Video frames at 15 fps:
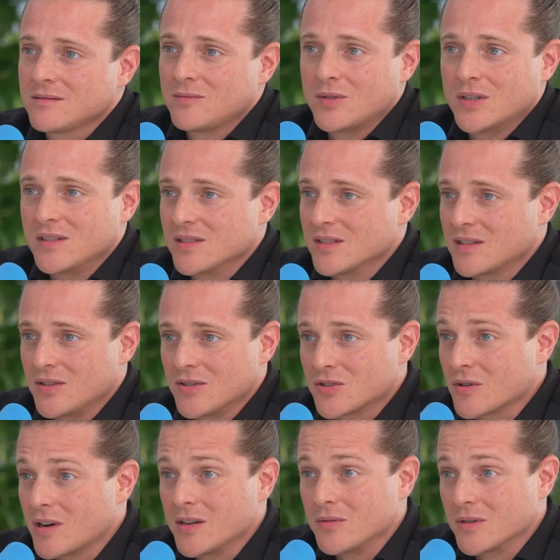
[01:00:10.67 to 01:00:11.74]
What is it that you're
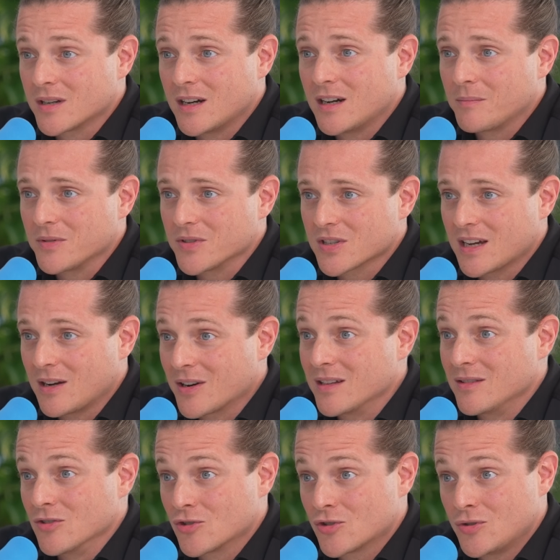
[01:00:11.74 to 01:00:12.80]
trying to accomplish? How
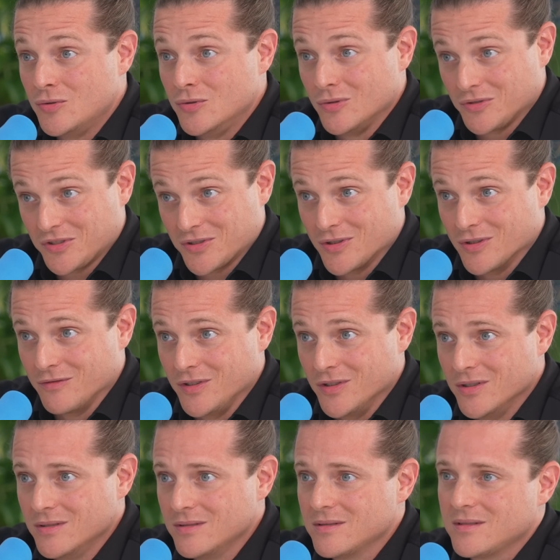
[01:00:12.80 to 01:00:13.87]
can this tool serve
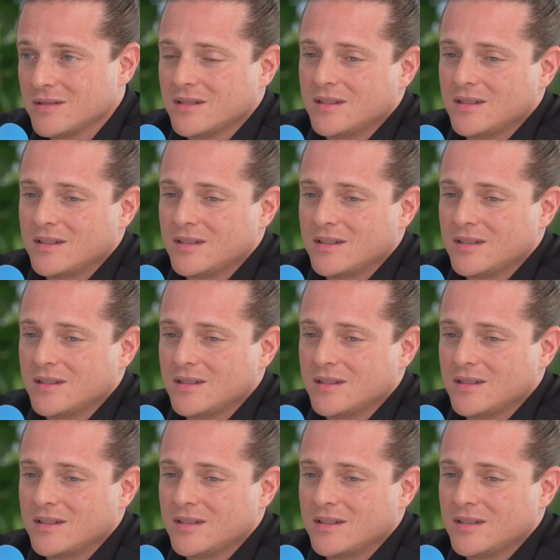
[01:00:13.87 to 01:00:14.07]
you?